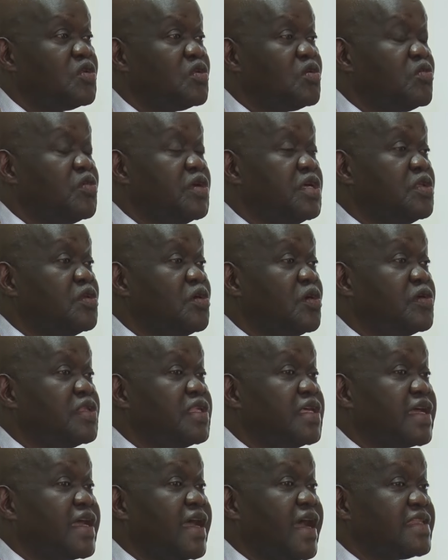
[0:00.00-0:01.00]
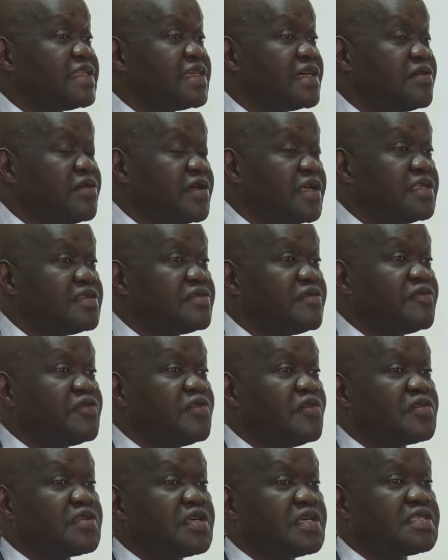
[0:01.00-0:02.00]
Do we know the categories of
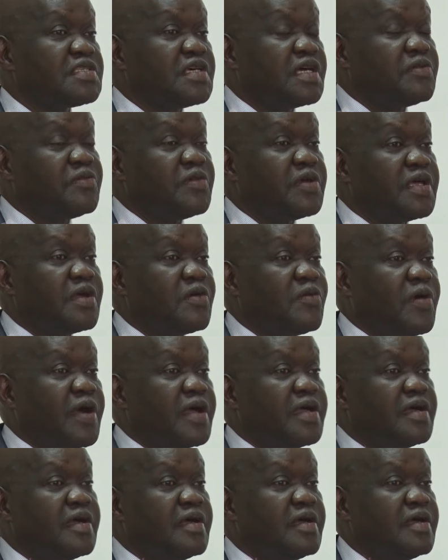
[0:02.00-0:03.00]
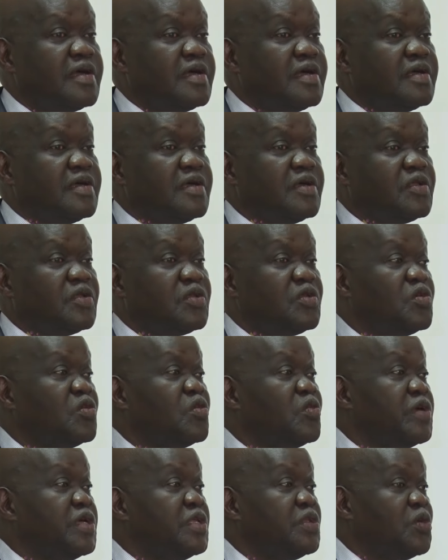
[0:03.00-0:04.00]
doctors that we require?
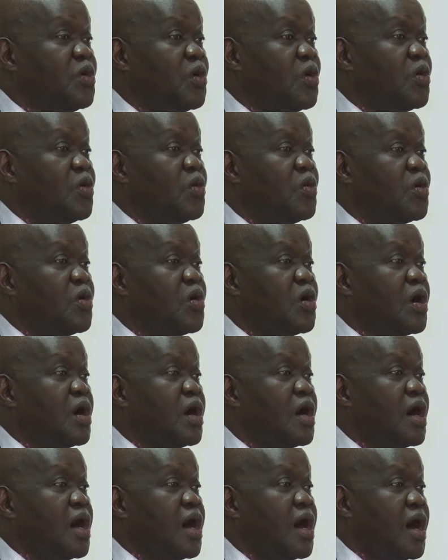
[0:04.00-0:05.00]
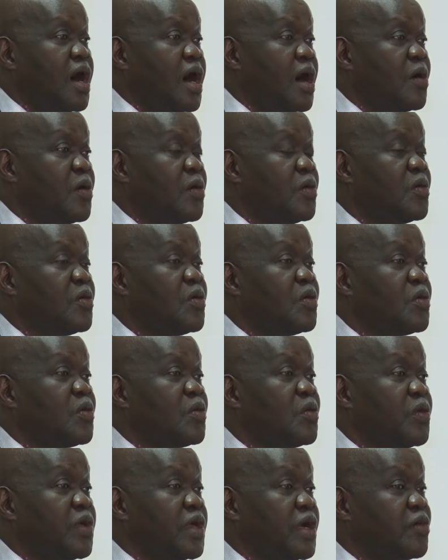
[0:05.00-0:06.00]
Do we know how
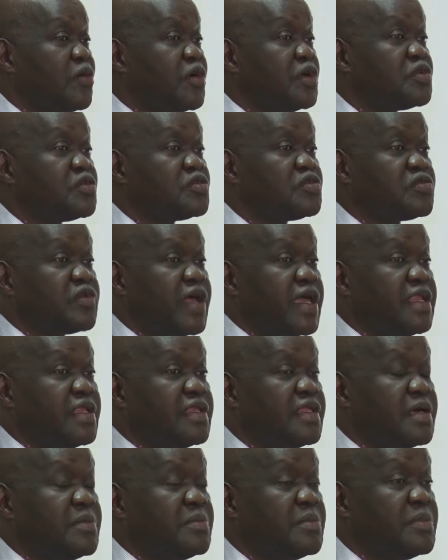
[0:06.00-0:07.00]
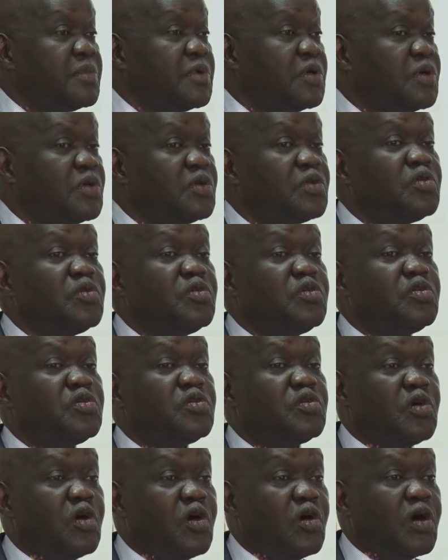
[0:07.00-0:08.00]
we are going to train them? Do
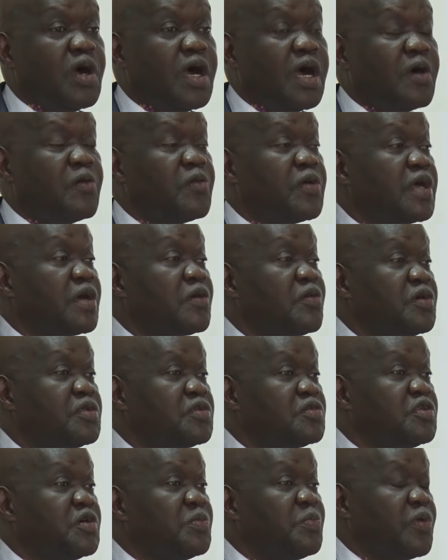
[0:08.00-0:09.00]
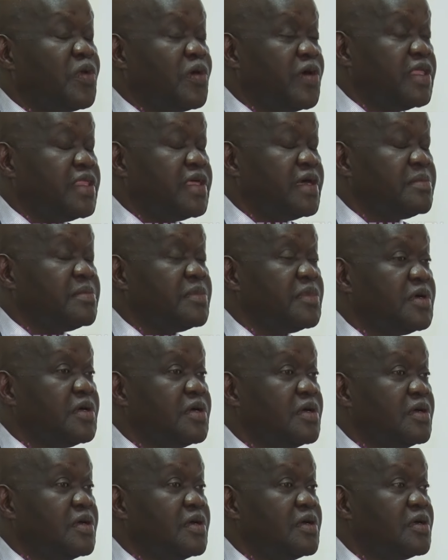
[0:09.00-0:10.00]
you know how we are going to deploy them?
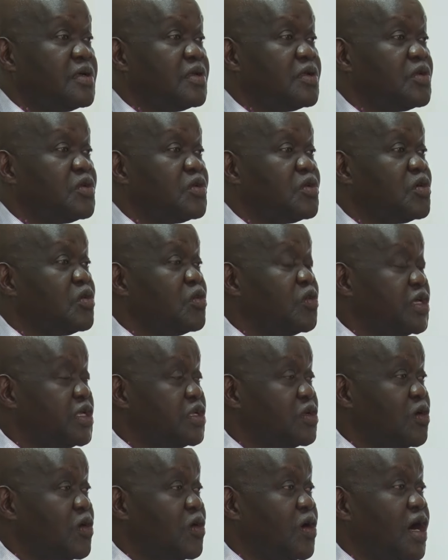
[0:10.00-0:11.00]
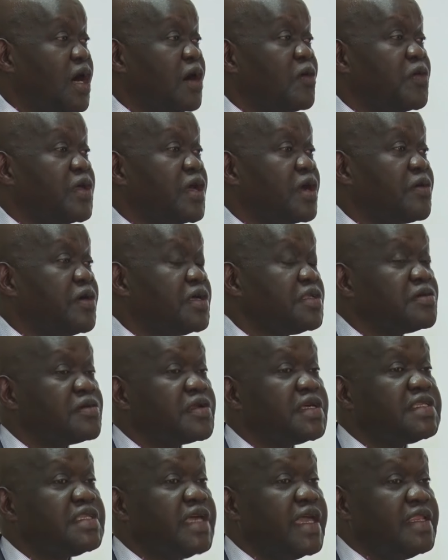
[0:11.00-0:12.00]
Do we know how we are going to
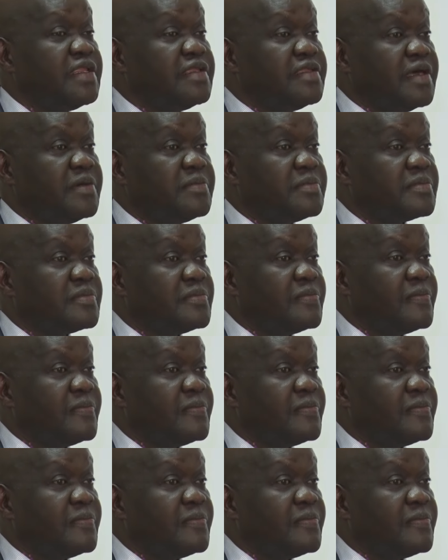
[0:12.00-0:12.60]
retain them?